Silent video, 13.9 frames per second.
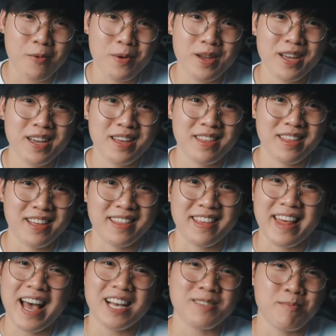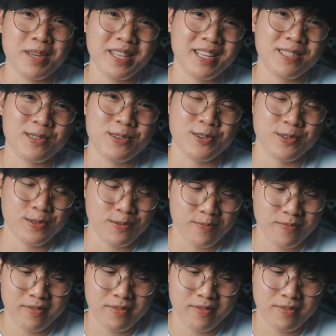with and that has meaning to you.